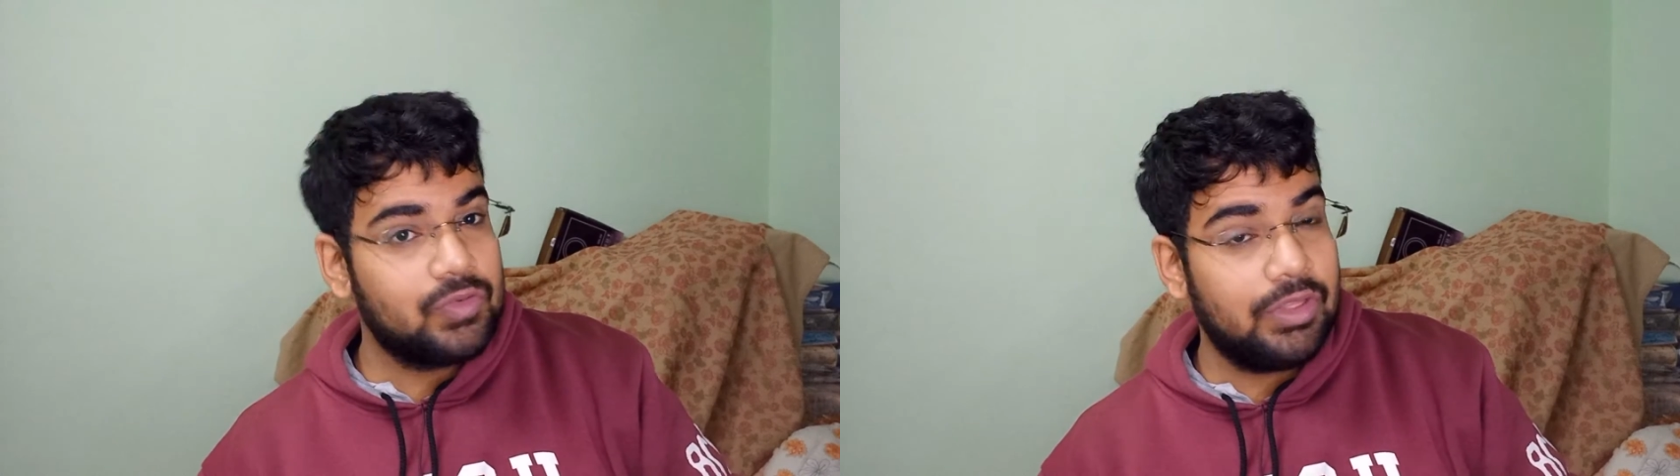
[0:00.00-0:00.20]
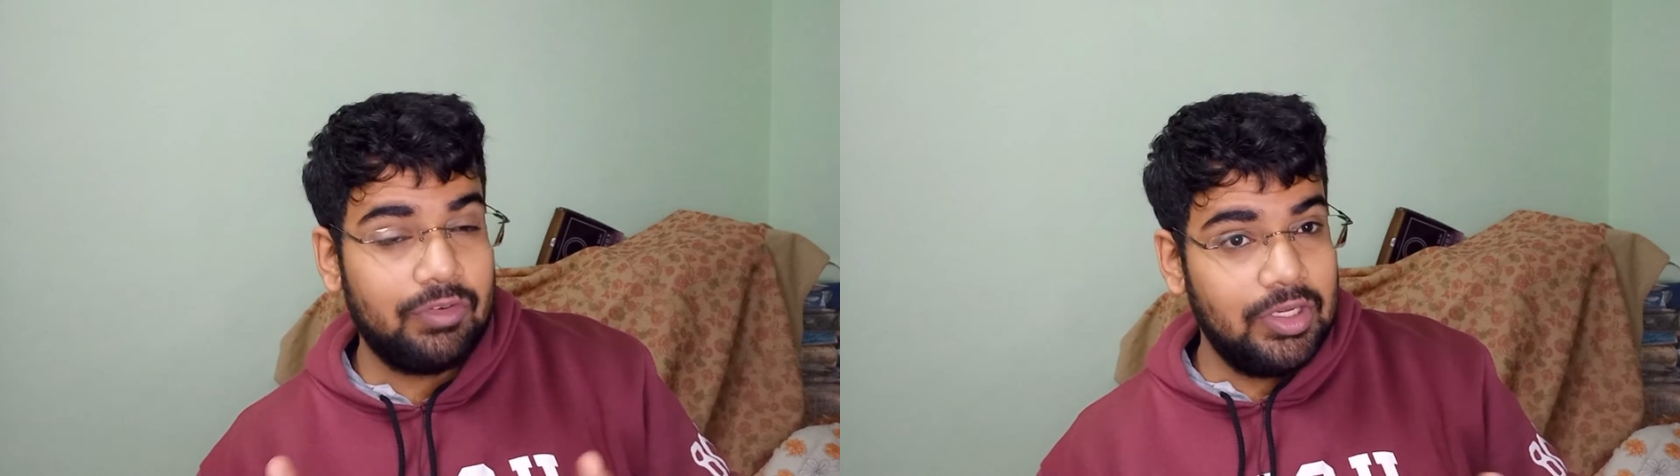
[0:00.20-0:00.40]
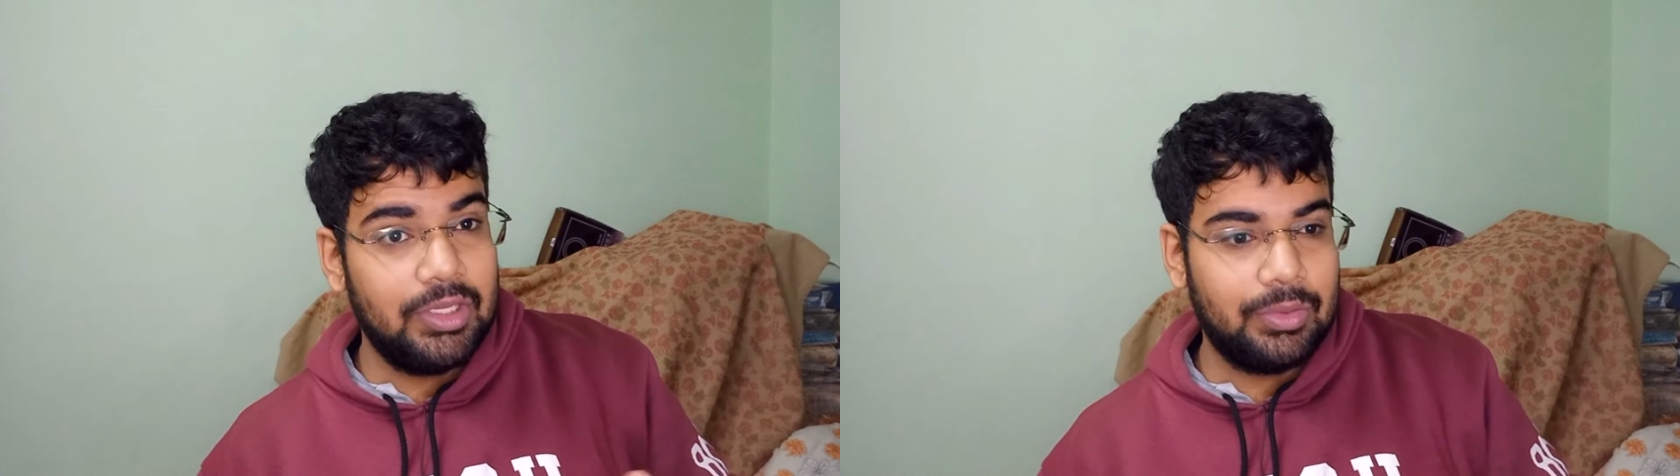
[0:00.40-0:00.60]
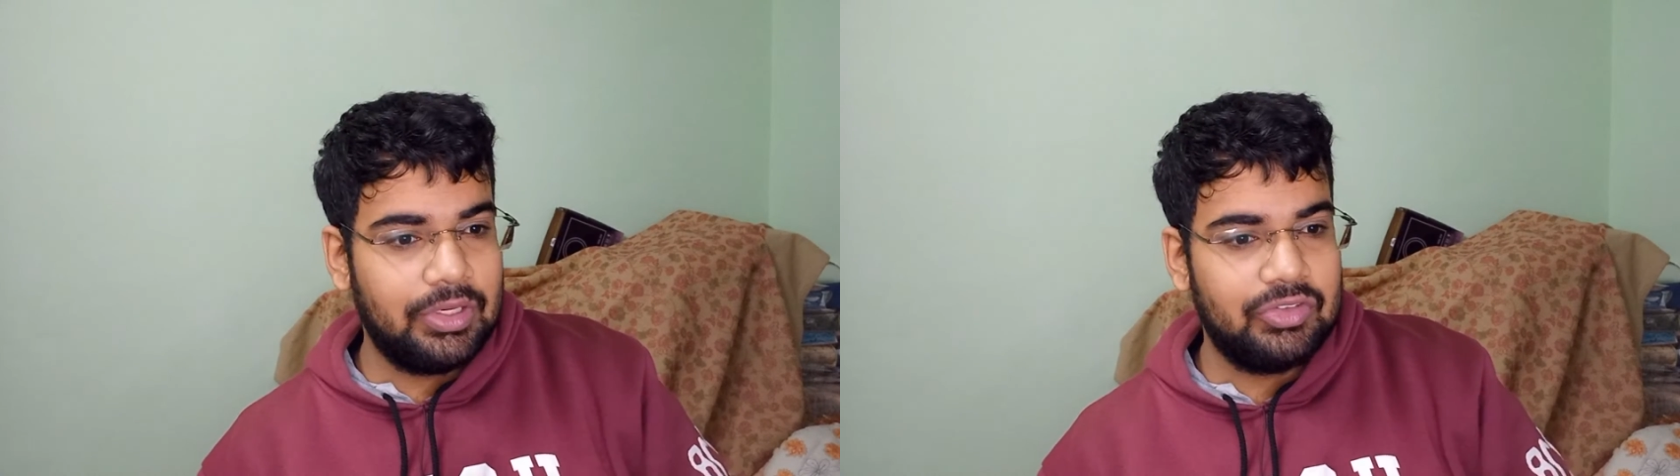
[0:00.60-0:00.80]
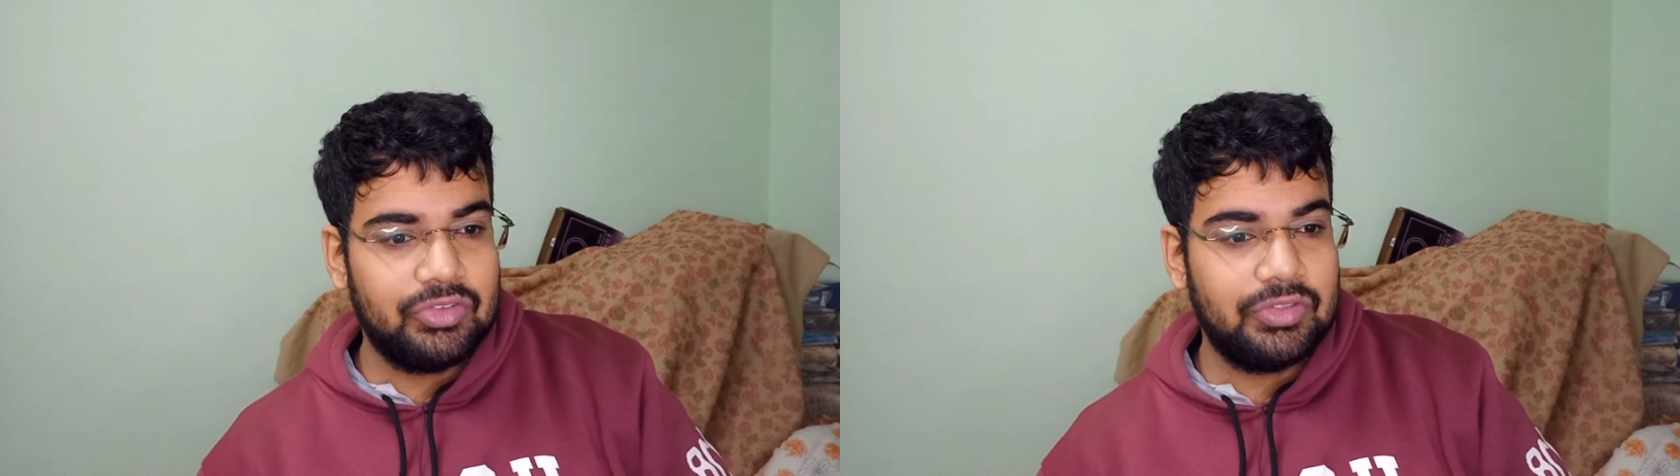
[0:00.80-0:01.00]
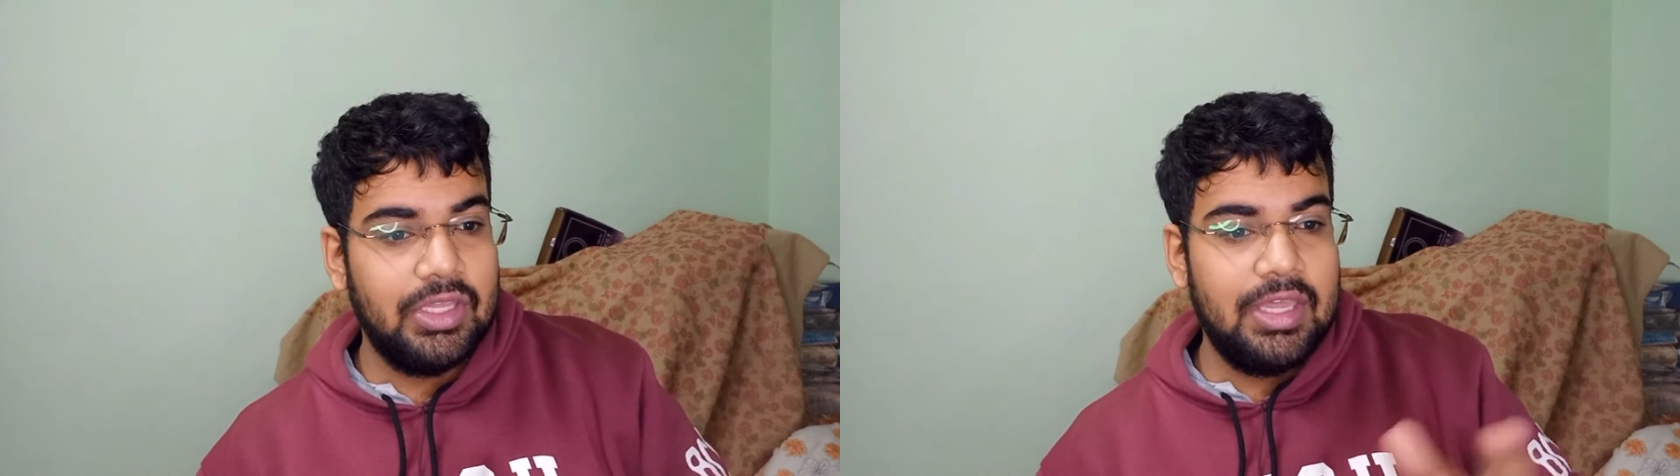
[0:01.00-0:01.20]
they're really good teachers.